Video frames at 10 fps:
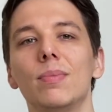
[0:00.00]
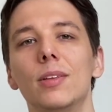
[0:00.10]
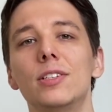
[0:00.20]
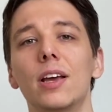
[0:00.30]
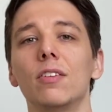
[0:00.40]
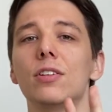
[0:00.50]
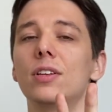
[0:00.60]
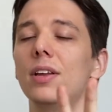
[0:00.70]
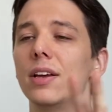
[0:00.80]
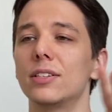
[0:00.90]
The second
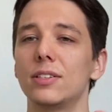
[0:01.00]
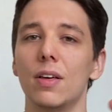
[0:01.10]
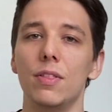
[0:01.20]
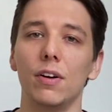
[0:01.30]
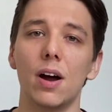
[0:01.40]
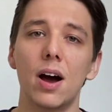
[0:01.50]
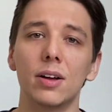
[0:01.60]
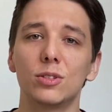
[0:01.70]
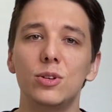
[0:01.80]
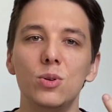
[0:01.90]
reason is there
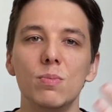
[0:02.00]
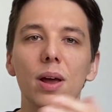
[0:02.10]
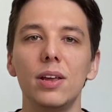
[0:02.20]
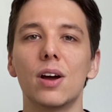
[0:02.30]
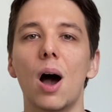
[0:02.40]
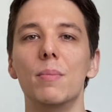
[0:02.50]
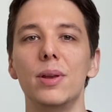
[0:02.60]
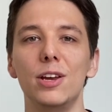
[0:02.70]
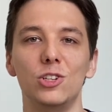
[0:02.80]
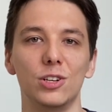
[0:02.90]
are too many
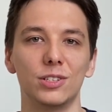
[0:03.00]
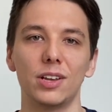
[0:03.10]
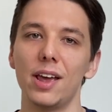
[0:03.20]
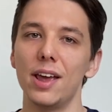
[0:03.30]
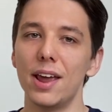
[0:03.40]
combinations